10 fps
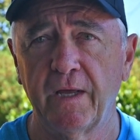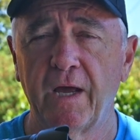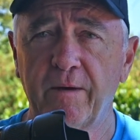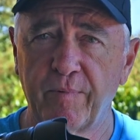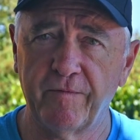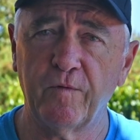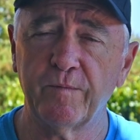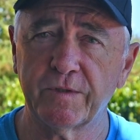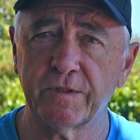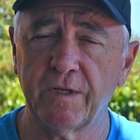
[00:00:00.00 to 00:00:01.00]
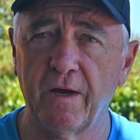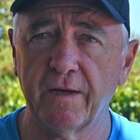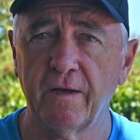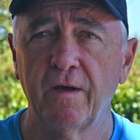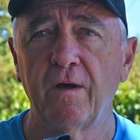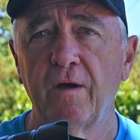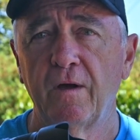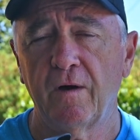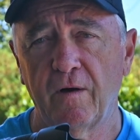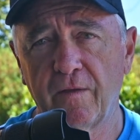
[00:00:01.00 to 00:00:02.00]
and performance is like
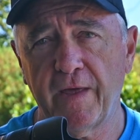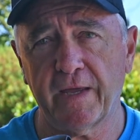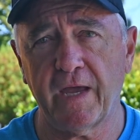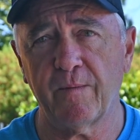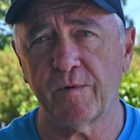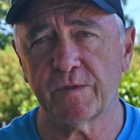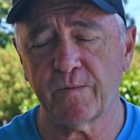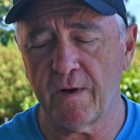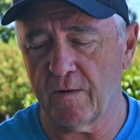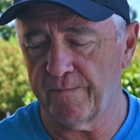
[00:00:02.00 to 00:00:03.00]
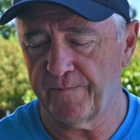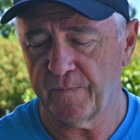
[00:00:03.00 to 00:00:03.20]
on that camera as well.